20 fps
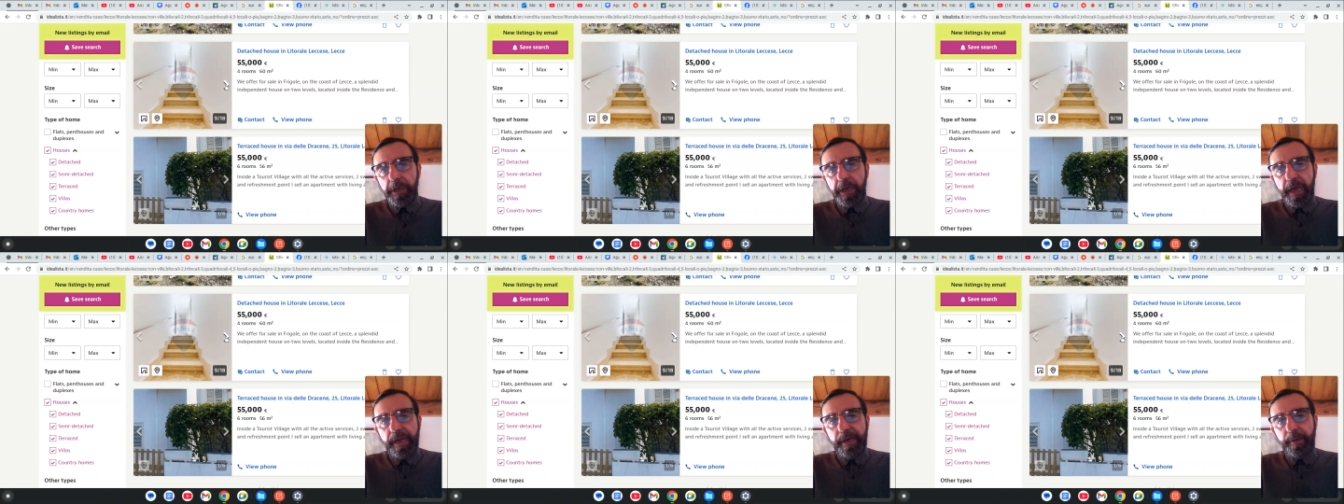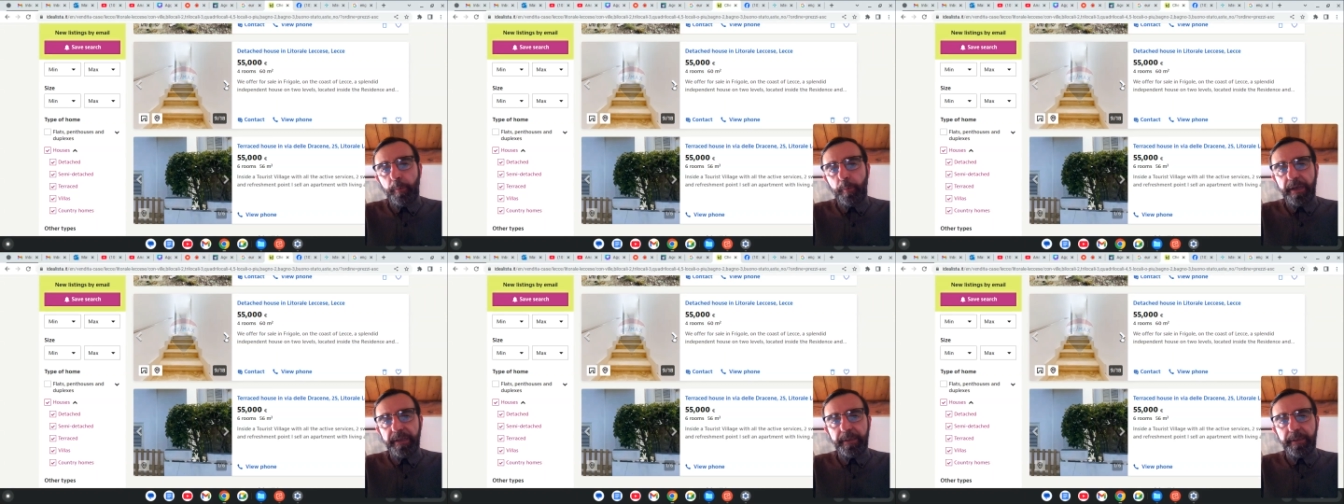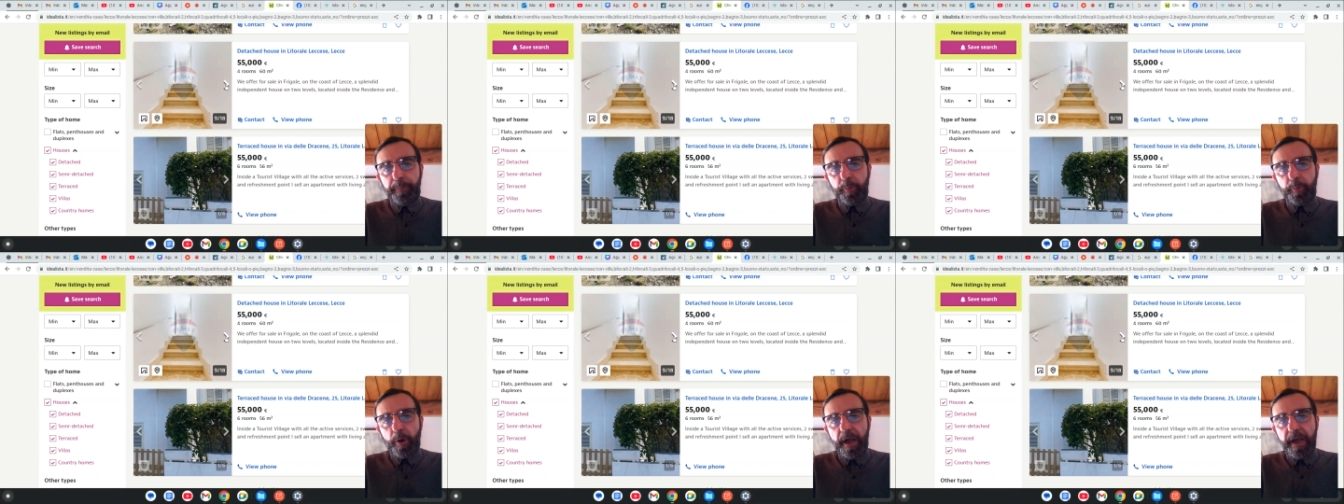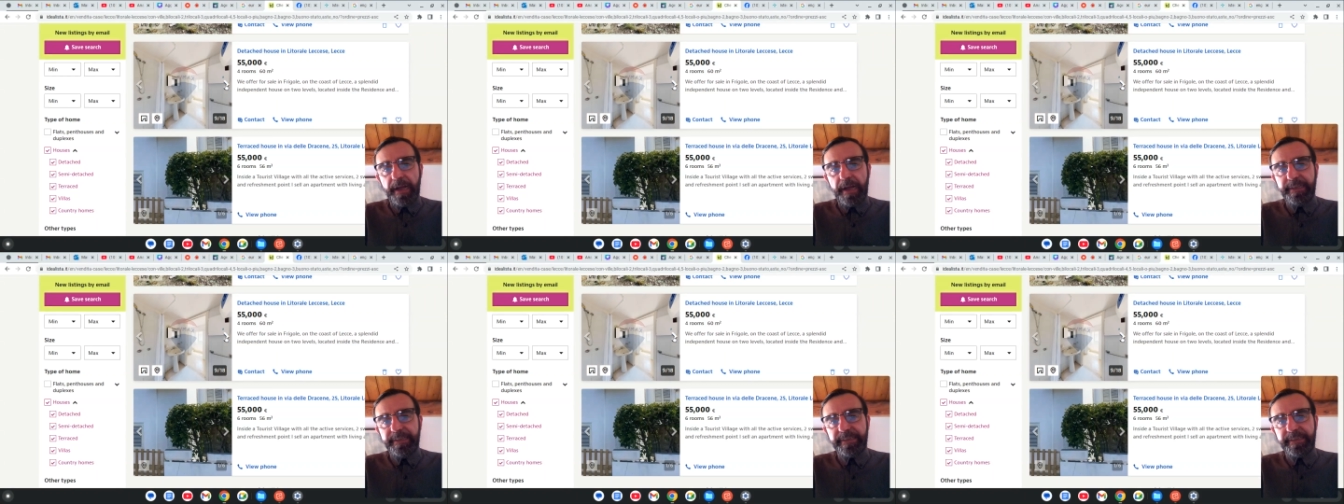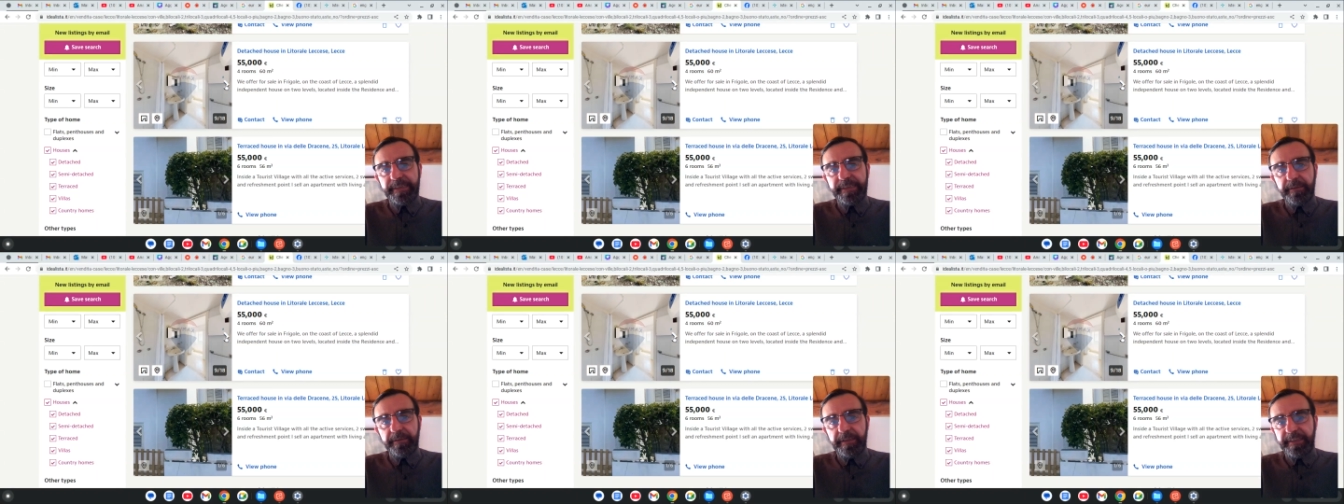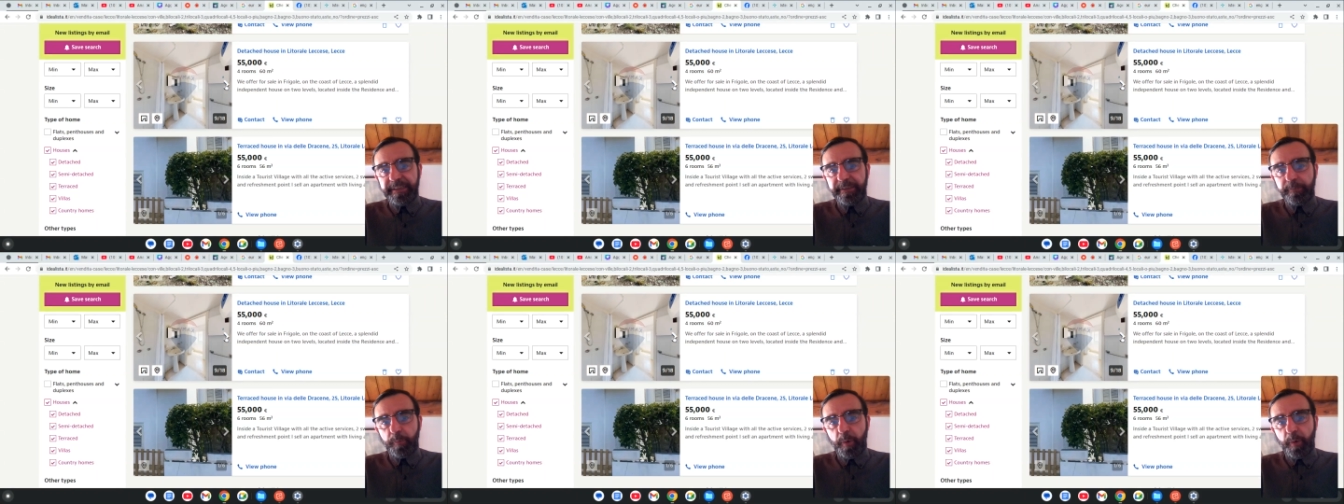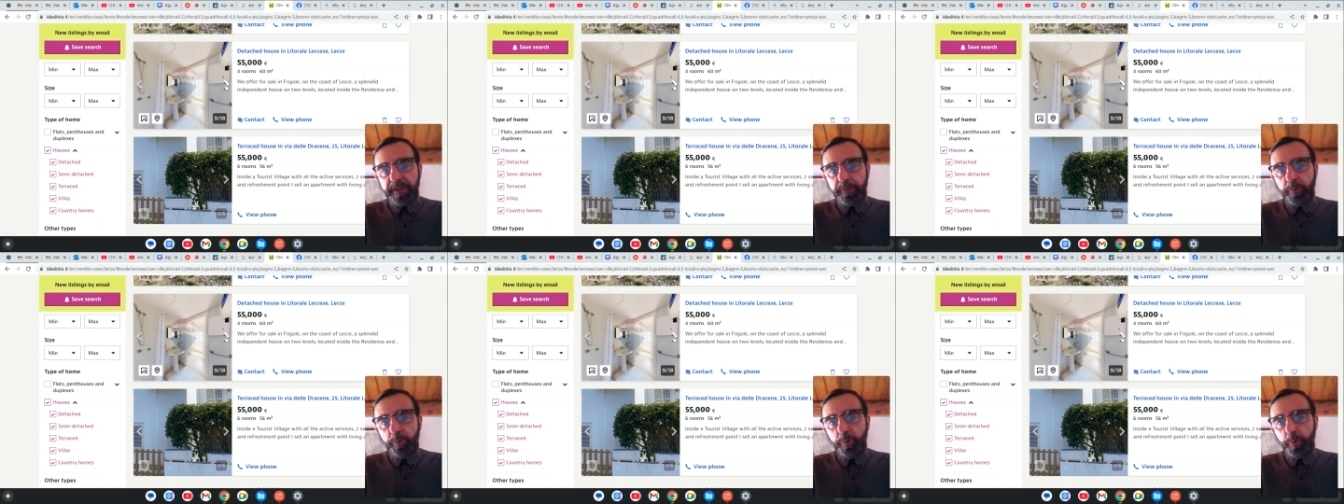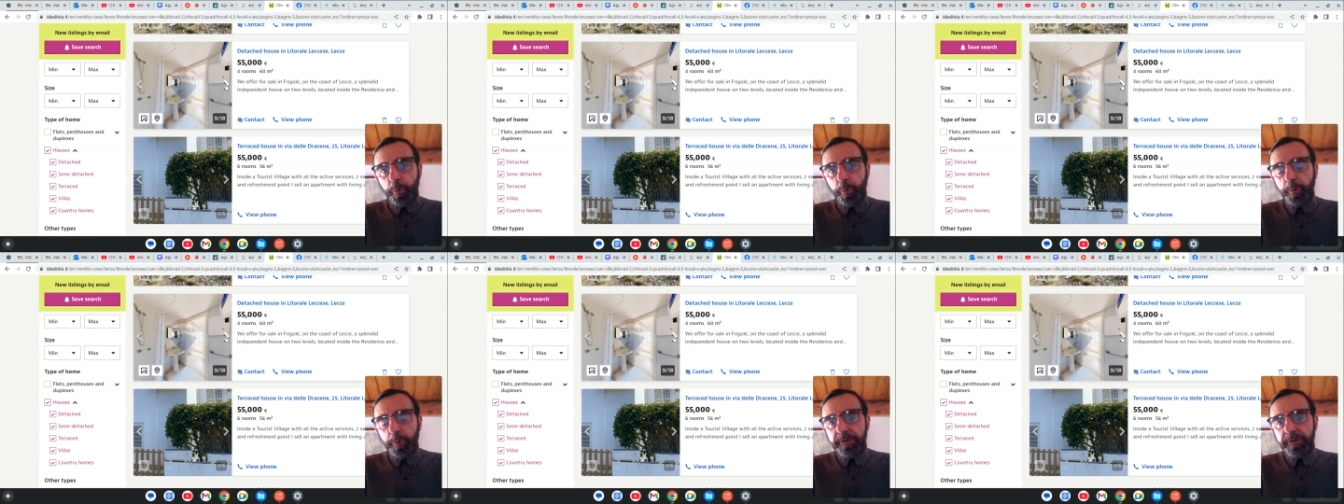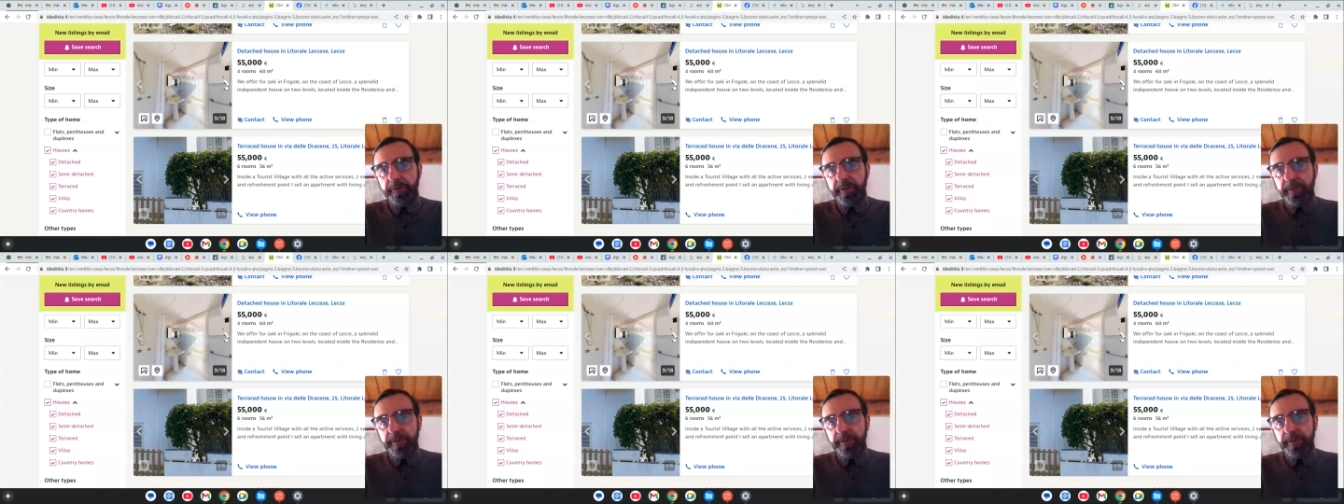Anyway, the price is quite good.